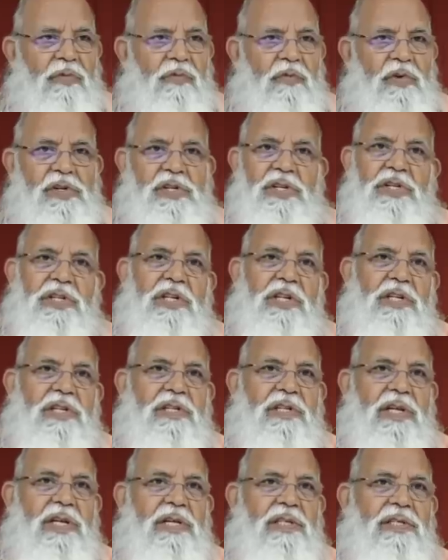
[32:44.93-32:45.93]
Vasishtha
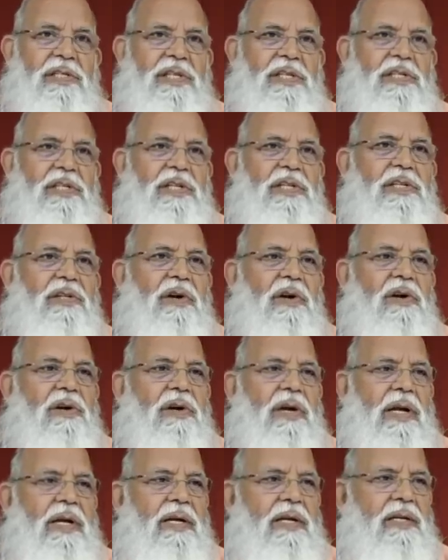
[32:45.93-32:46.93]
says this is not
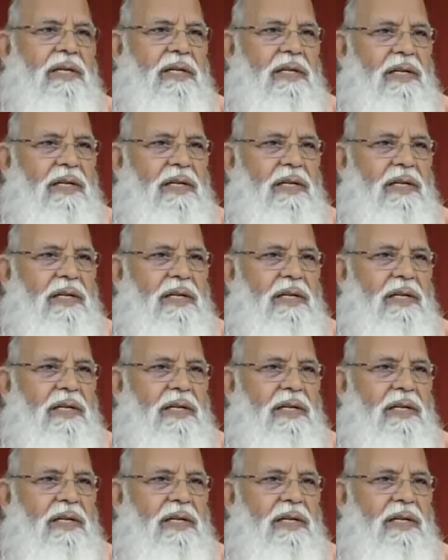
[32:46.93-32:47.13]
right